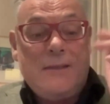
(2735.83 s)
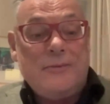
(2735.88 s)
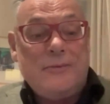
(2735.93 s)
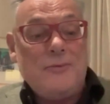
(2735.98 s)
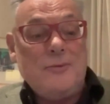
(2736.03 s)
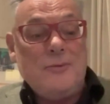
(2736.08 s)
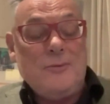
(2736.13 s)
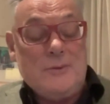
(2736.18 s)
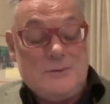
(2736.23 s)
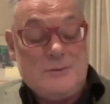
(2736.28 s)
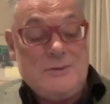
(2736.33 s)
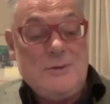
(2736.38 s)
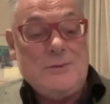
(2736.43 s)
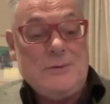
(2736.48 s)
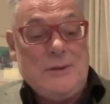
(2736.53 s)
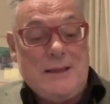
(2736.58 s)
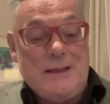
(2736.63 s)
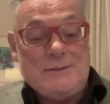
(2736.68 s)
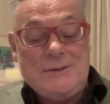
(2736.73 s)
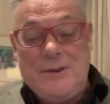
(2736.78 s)
through. It still
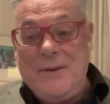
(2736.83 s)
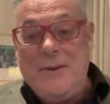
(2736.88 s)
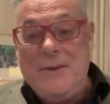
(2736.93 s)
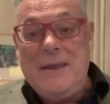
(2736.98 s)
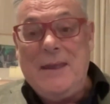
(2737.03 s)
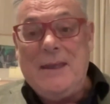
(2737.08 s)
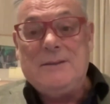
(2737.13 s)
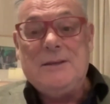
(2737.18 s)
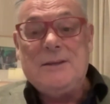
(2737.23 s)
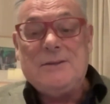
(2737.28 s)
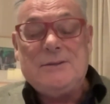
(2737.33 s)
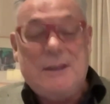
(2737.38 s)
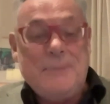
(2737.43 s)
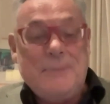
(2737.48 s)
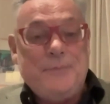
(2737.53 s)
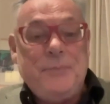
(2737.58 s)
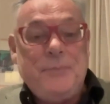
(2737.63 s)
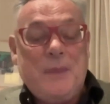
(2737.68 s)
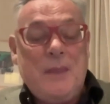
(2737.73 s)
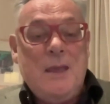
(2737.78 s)
does. He just said,
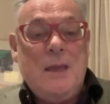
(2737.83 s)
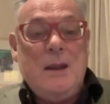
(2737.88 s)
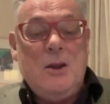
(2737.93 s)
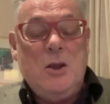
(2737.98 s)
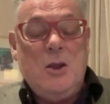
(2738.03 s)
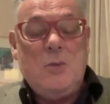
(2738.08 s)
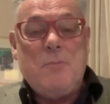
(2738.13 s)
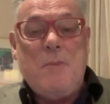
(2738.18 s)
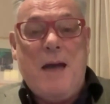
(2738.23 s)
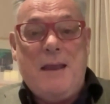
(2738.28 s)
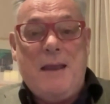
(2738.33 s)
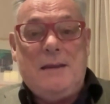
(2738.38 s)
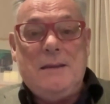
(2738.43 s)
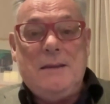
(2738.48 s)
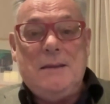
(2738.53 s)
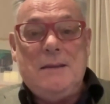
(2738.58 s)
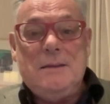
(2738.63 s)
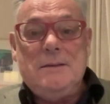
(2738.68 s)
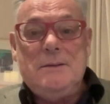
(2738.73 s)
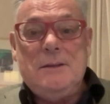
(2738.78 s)
"Look, mate,
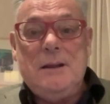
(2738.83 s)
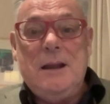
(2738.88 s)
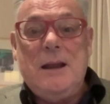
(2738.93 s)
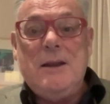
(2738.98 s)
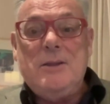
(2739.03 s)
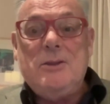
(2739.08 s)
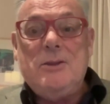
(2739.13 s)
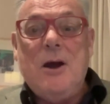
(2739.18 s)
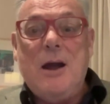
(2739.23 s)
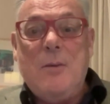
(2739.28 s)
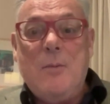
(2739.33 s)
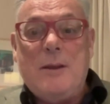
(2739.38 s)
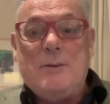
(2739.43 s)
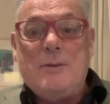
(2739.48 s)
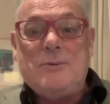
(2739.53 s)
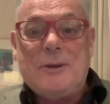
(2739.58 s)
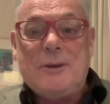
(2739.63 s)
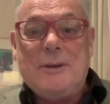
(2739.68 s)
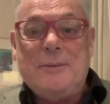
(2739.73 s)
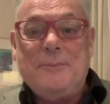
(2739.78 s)
you only die
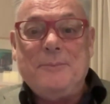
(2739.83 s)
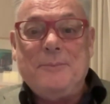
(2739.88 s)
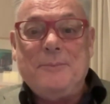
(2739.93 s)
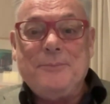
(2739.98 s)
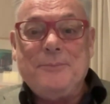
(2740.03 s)
wondering."